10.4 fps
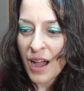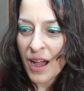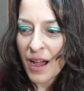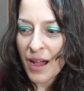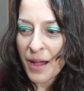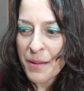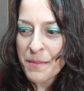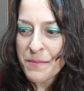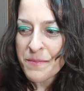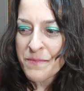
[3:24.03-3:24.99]

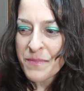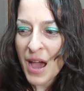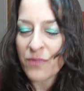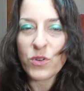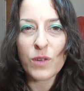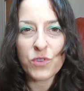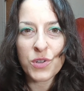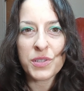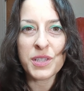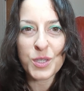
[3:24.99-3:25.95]
after I've
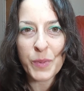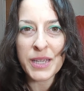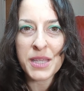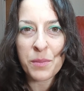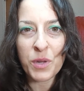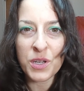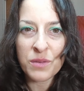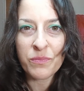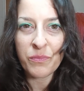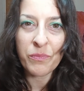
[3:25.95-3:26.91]
chosen the space I'm going
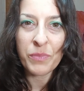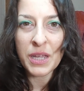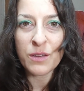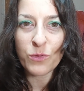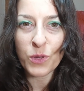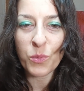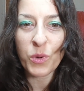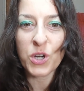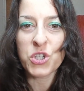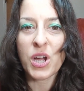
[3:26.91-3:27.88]
to be in for the
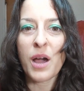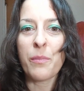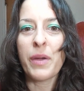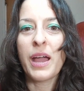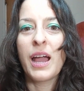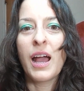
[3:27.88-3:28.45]
workshop,